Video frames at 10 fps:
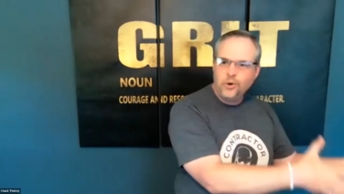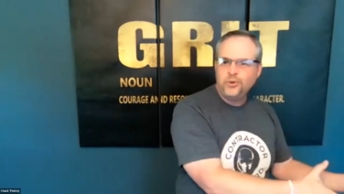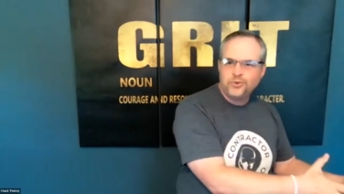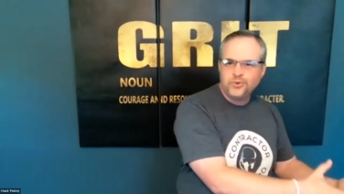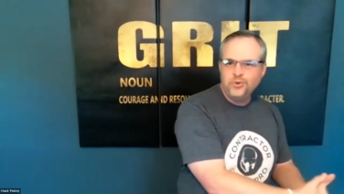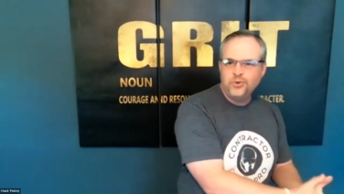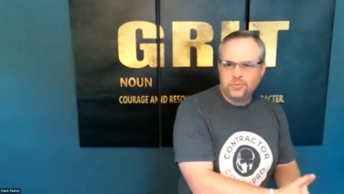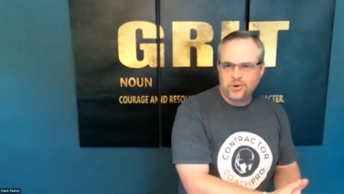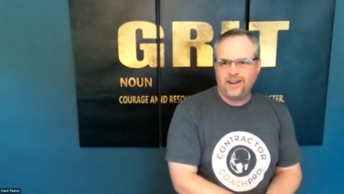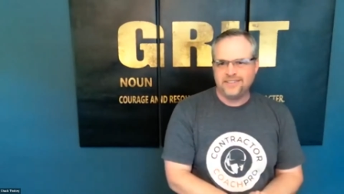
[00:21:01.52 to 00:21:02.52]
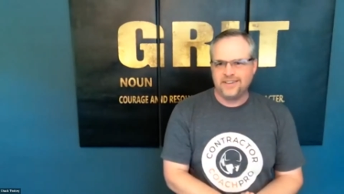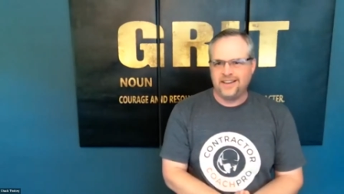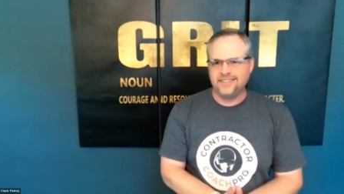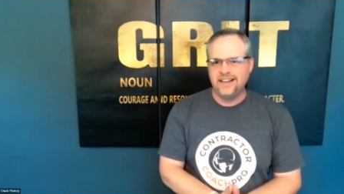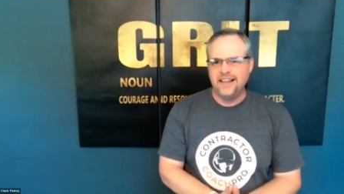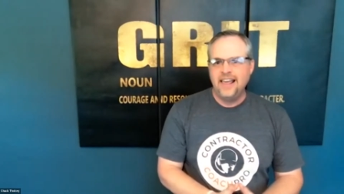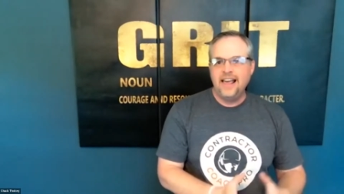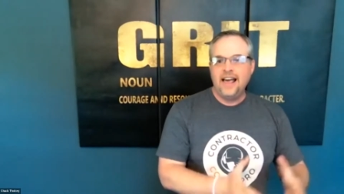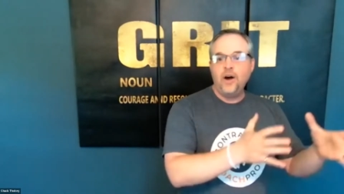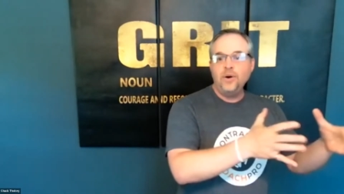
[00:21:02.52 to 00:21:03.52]
through the process?
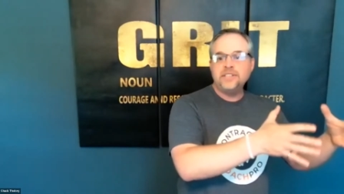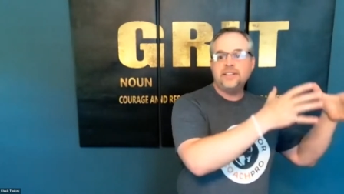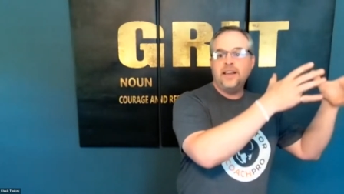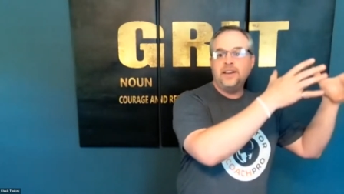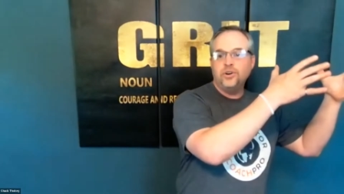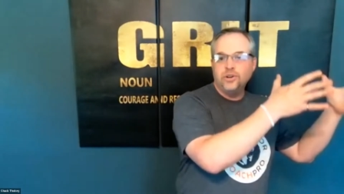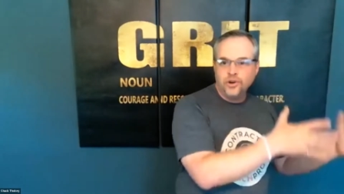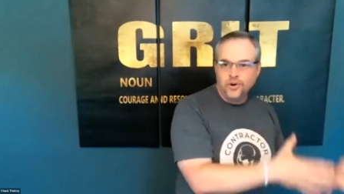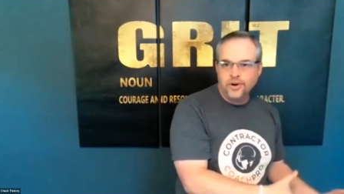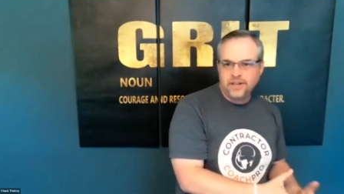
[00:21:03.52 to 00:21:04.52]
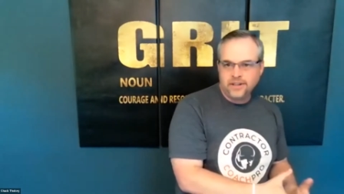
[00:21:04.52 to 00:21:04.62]
How is it that you're learning the